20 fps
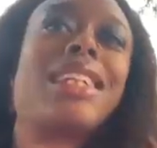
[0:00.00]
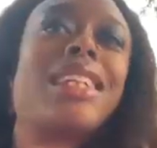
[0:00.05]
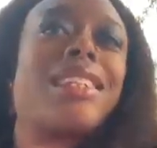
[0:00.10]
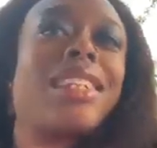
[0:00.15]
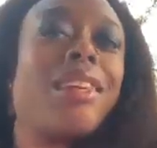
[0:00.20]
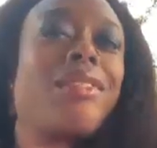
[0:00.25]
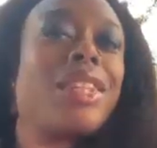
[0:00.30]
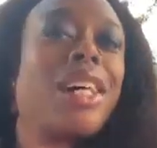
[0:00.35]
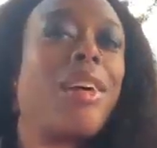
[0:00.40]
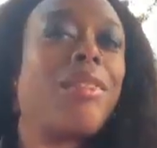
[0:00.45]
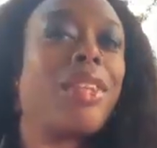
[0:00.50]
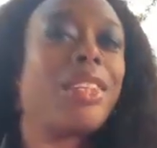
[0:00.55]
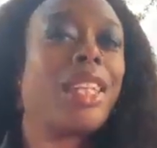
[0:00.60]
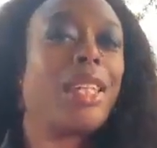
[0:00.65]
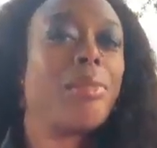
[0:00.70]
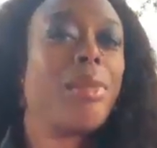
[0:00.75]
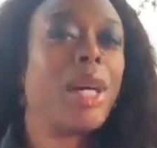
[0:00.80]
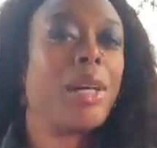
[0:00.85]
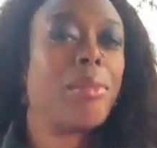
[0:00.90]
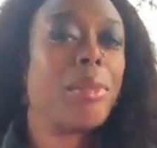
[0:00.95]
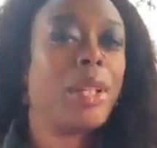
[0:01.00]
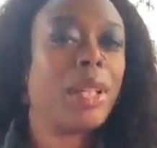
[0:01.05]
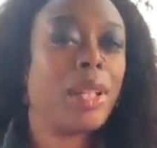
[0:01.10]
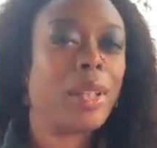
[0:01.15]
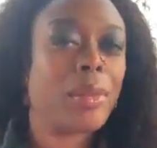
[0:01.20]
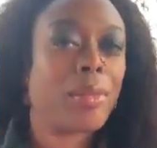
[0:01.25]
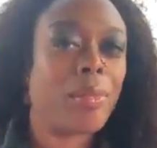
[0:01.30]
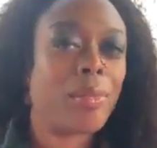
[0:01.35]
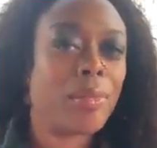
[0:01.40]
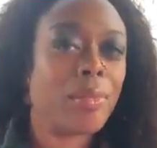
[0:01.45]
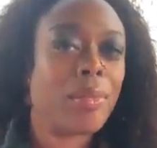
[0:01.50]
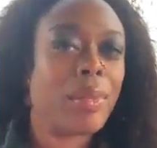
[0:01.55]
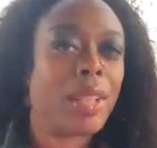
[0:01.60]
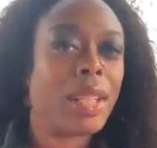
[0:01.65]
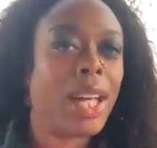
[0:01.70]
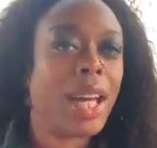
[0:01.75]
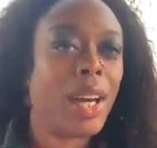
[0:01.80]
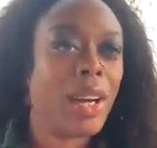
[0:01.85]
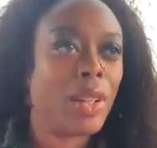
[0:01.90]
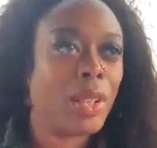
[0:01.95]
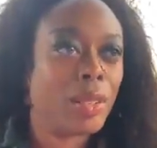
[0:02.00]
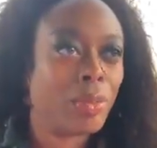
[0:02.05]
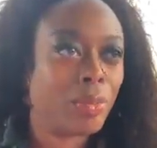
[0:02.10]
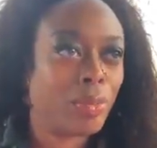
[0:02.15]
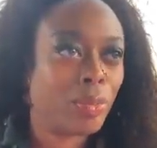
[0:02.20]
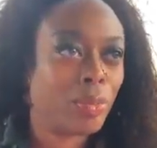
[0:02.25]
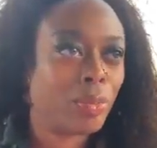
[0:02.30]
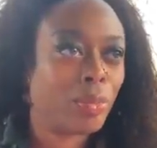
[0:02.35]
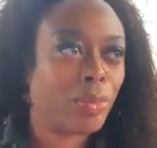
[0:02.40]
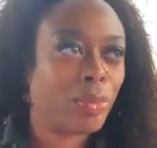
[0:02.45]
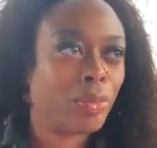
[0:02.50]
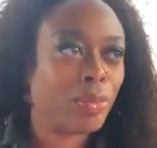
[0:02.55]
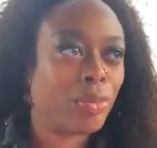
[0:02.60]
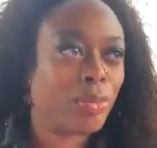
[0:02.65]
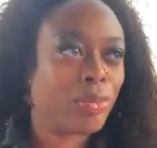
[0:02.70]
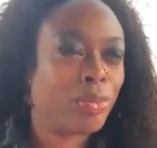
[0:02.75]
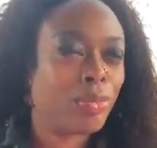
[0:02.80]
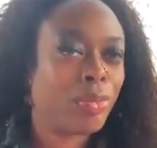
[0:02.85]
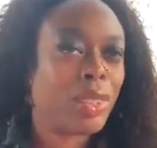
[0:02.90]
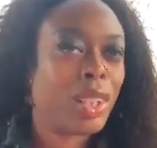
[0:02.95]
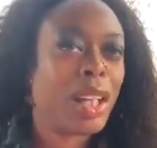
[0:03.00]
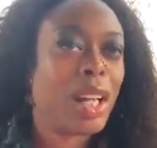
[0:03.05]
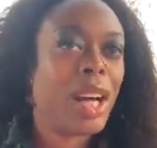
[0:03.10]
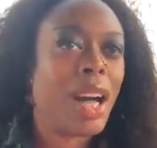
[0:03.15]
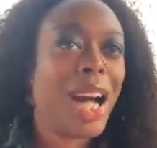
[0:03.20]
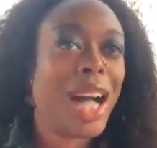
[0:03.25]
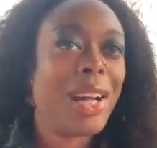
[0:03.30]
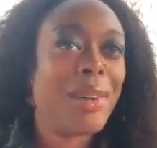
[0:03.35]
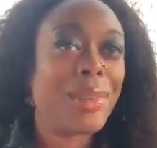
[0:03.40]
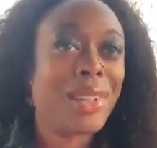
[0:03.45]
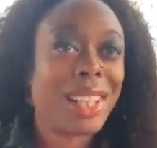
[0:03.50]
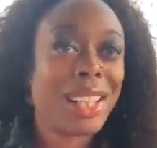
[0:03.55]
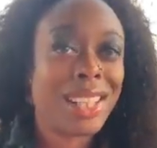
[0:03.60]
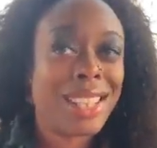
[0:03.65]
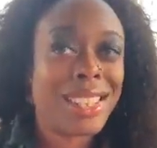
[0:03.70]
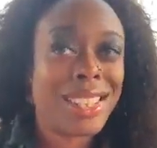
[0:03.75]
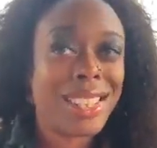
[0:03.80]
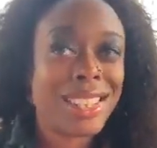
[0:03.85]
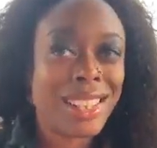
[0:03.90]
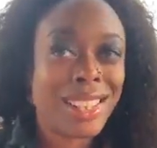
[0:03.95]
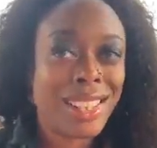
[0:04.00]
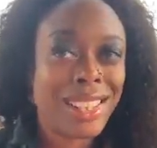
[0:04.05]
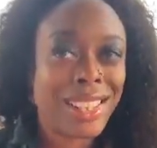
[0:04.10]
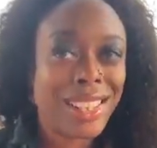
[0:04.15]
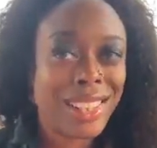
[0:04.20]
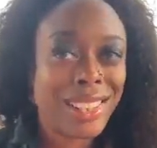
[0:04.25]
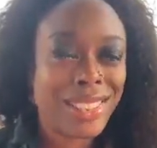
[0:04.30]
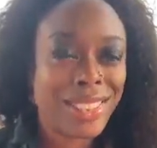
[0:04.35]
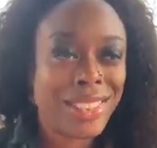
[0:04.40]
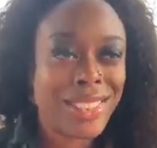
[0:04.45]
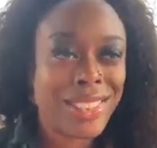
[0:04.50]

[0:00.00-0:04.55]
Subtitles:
At the same time that they met me. Now, I would consider